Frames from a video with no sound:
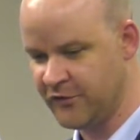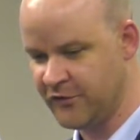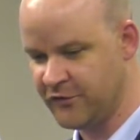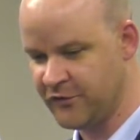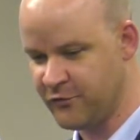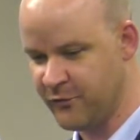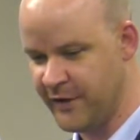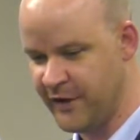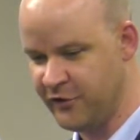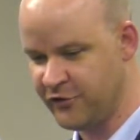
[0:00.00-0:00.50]

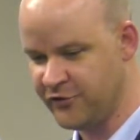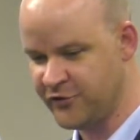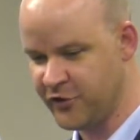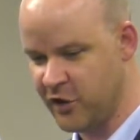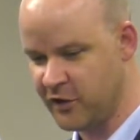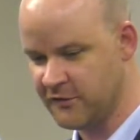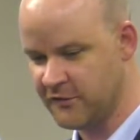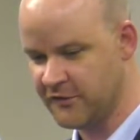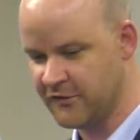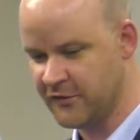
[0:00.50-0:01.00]

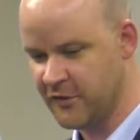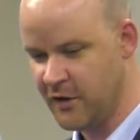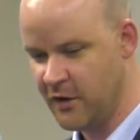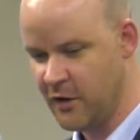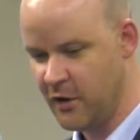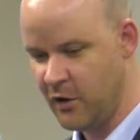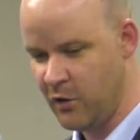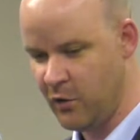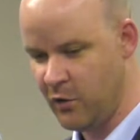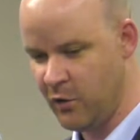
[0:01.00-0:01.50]
screenshots
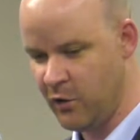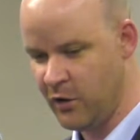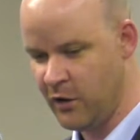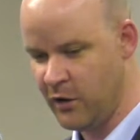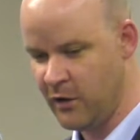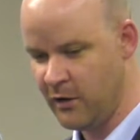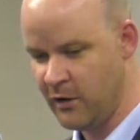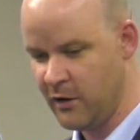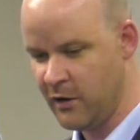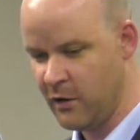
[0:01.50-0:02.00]

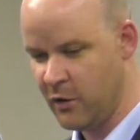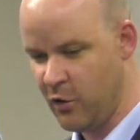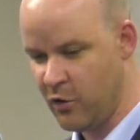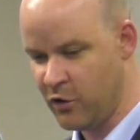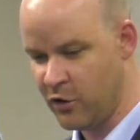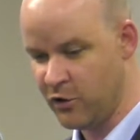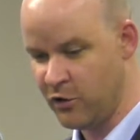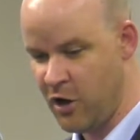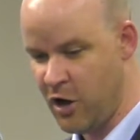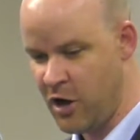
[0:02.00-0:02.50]
or
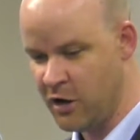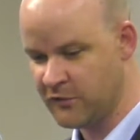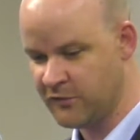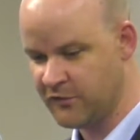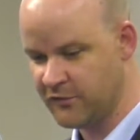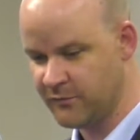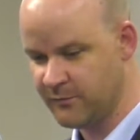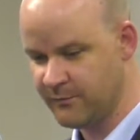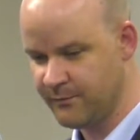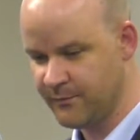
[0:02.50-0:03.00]

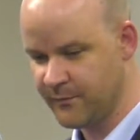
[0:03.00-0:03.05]
not.